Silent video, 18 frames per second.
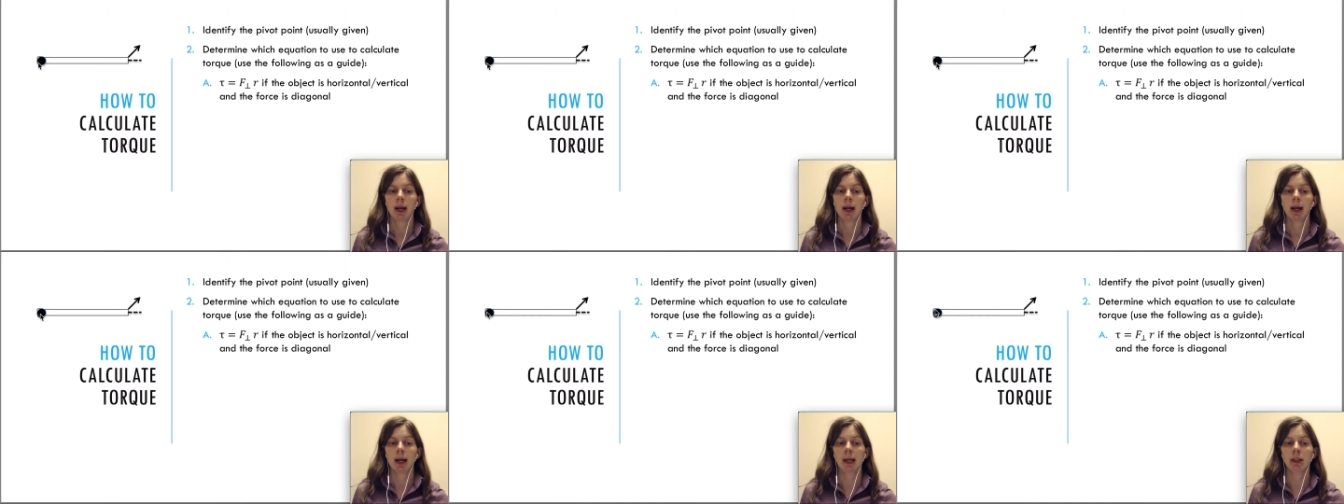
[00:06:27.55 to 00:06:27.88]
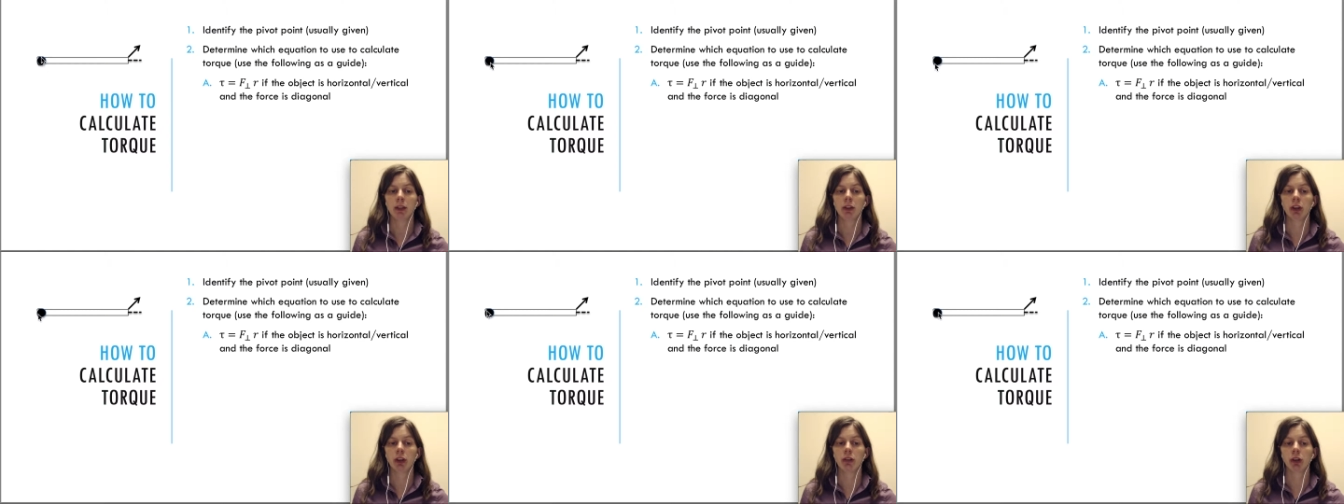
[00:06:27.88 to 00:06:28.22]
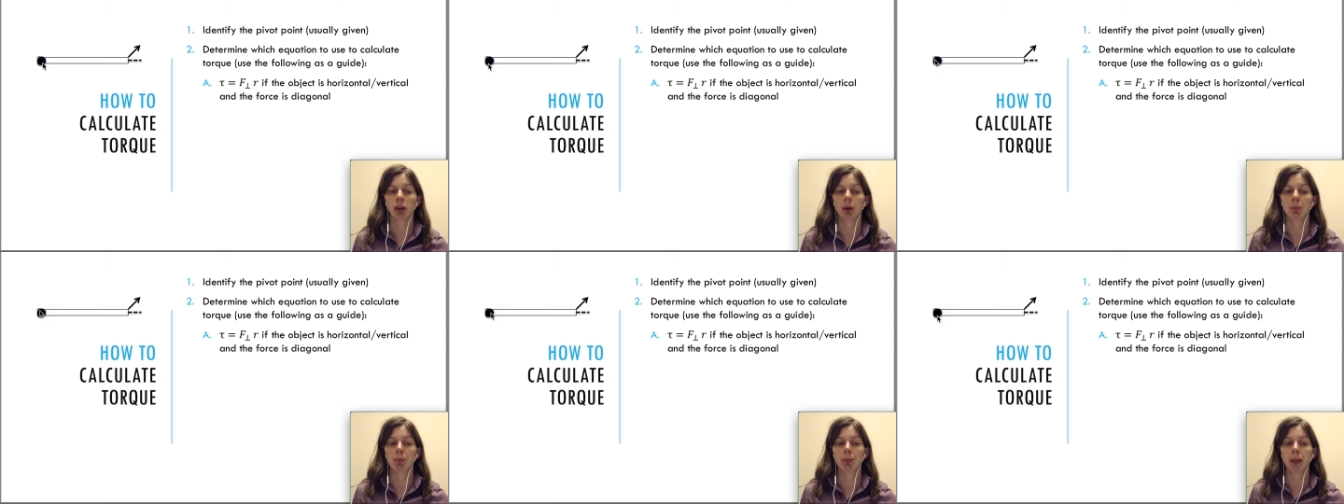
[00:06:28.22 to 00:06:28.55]
I usually draw
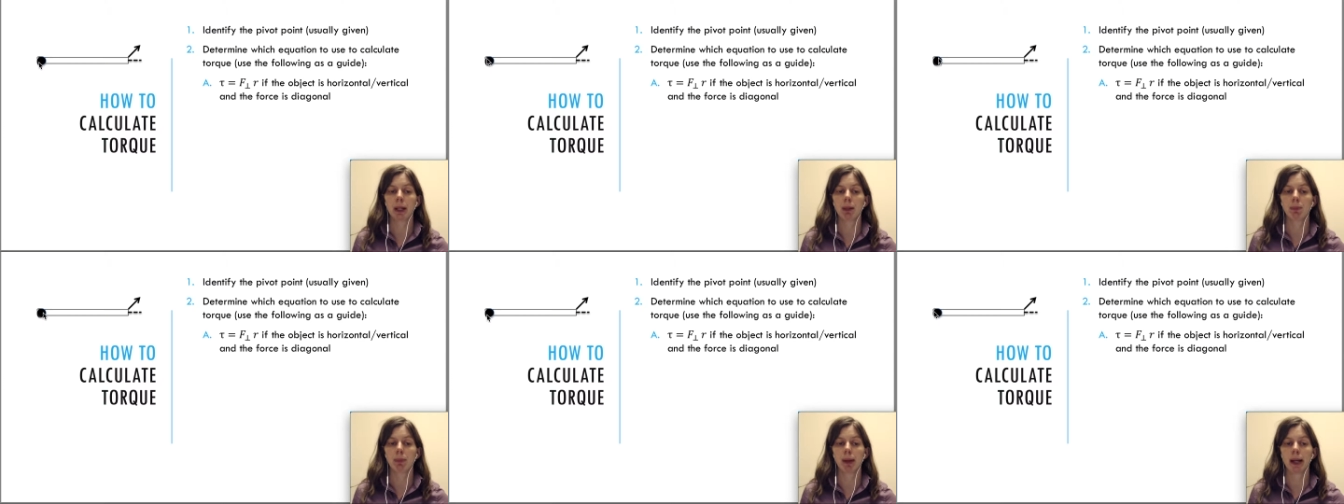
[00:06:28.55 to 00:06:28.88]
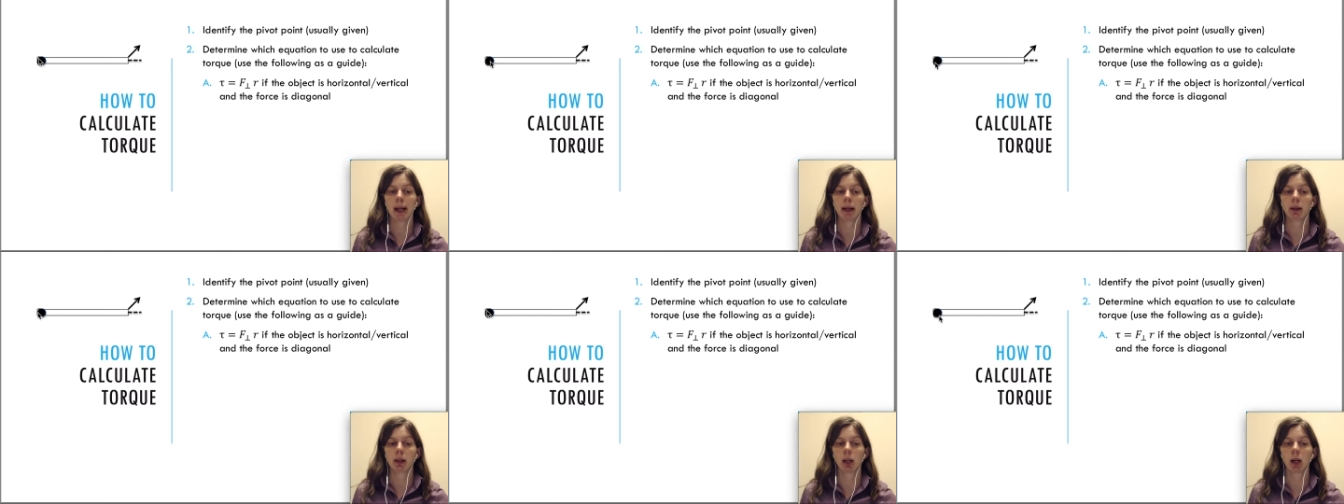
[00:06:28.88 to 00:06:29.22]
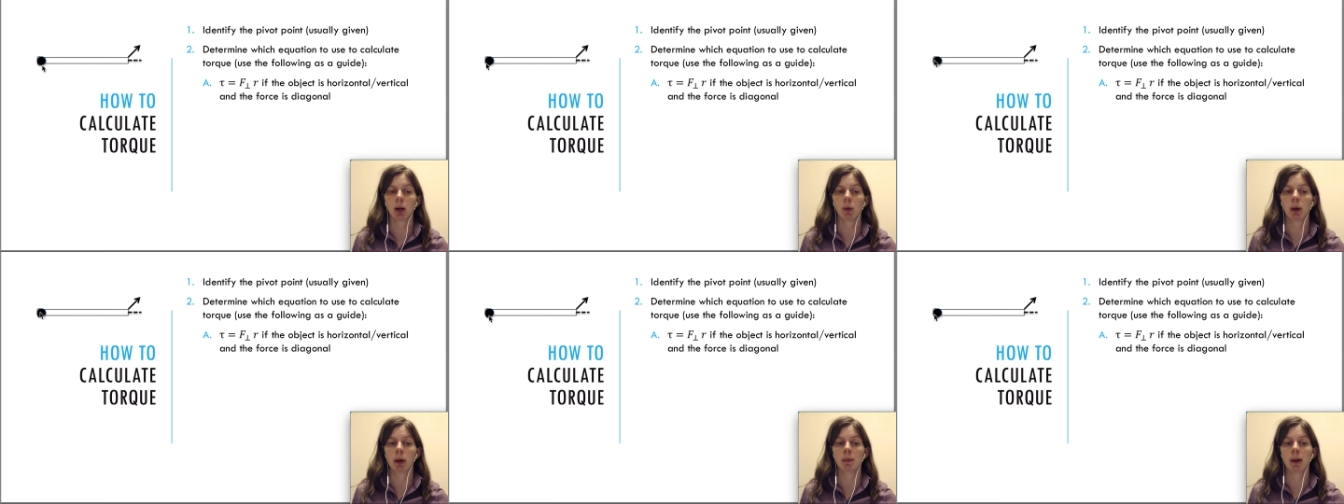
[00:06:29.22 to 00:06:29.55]
a big black
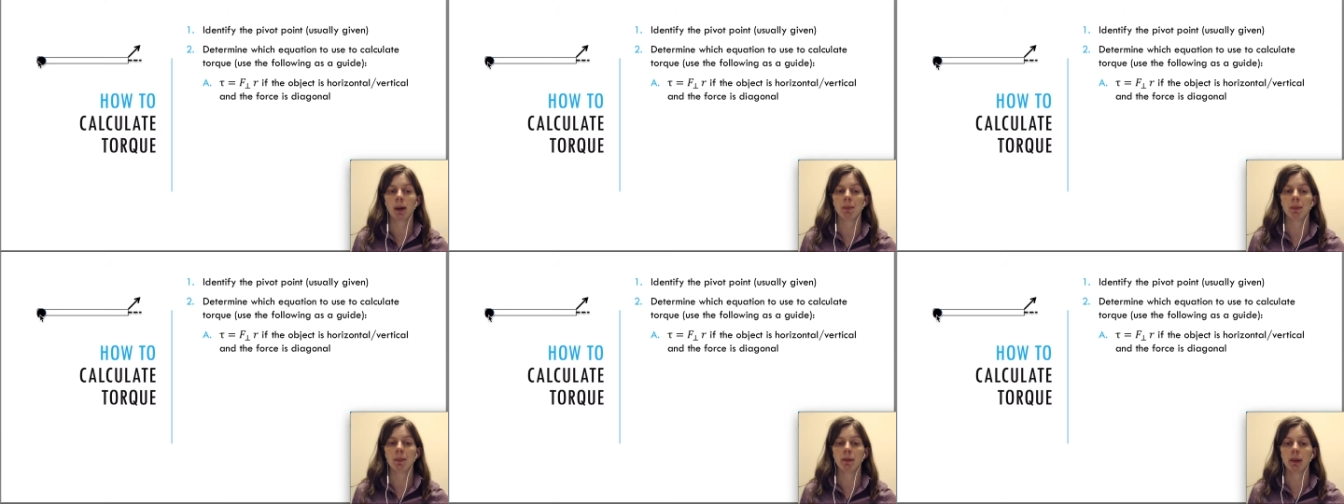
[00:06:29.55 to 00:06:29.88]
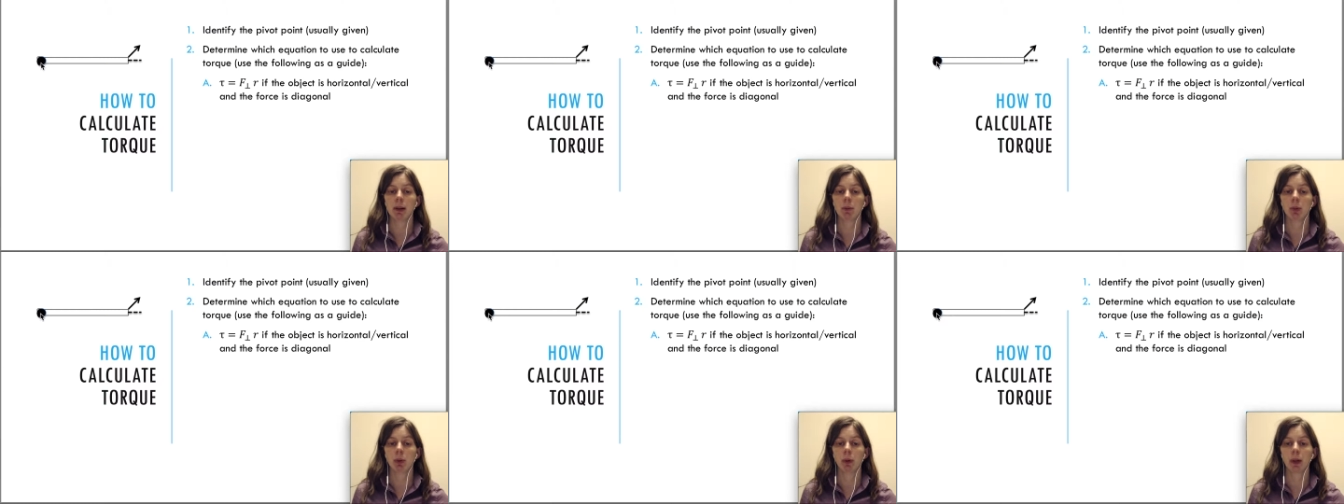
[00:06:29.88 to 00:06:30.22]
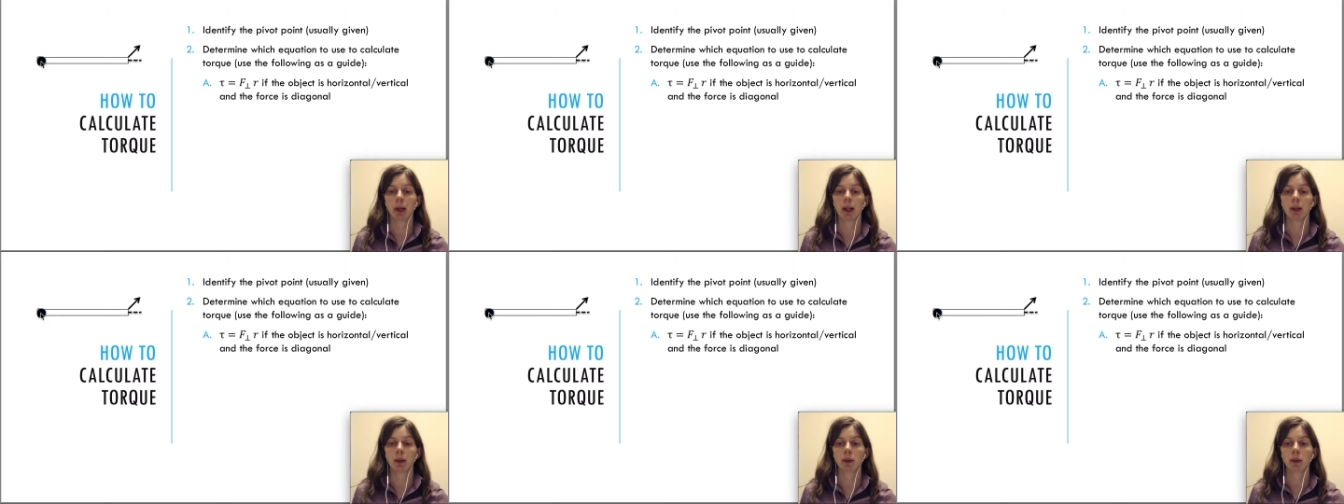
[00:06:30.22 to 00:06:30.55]
dot where my pivot point
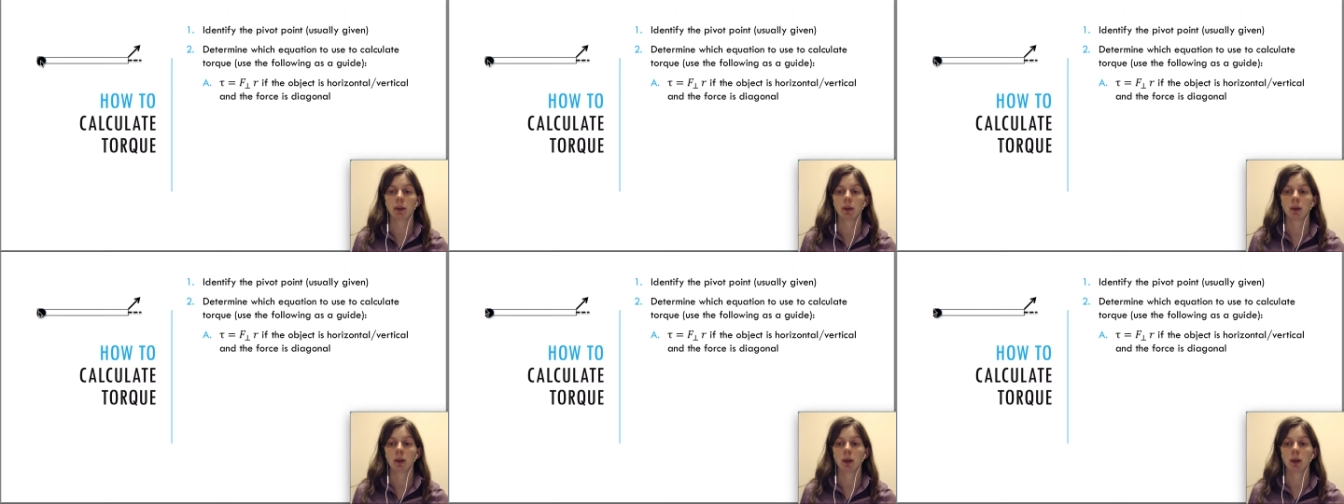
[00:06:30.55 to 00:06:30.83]
is.